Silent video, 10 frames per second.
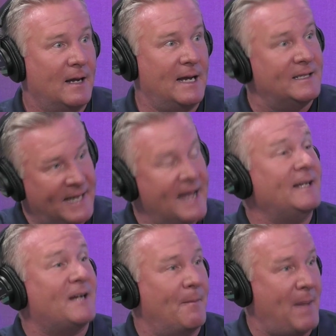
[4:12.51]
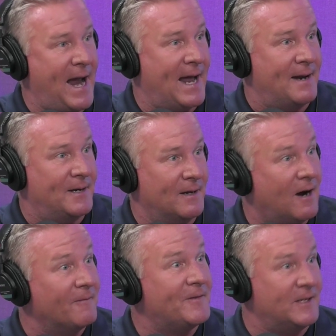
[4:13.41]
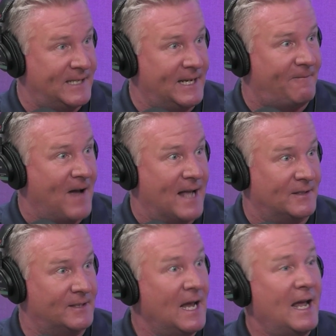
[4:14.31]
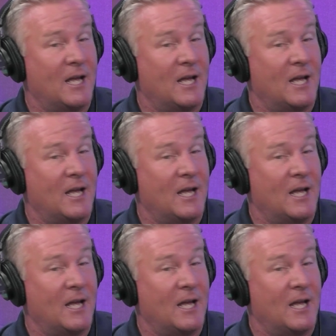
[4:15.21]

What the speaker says: is in command of the defense.